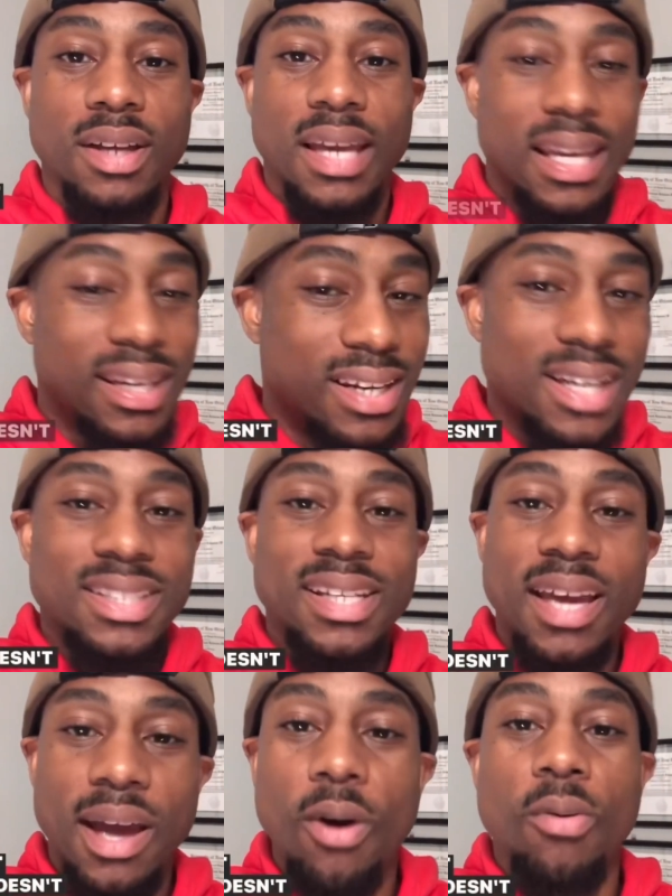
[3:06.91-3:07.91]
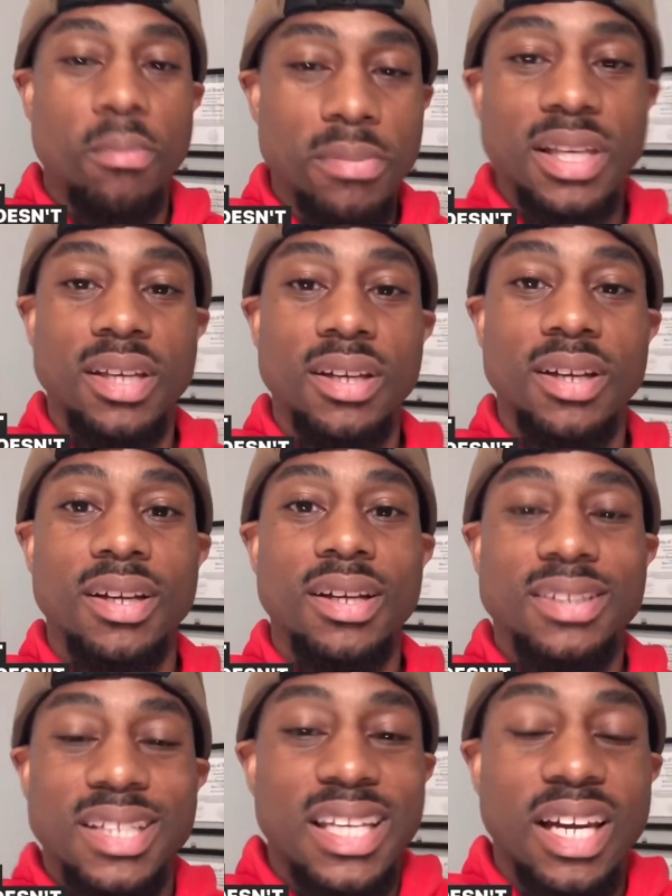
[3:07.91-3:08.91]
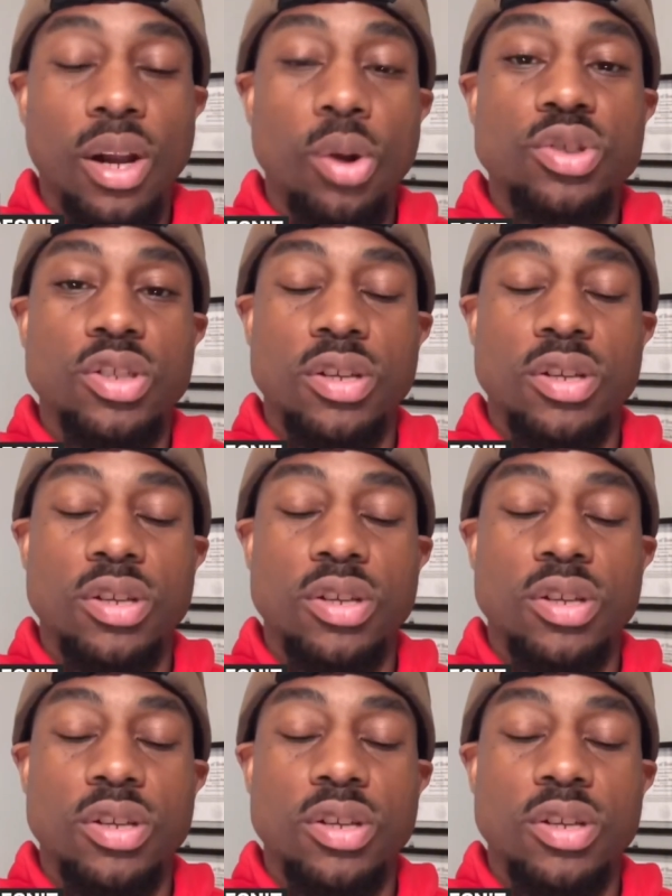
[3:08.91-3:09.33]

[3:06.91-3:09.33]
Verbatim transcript: It doesn't help me to get closer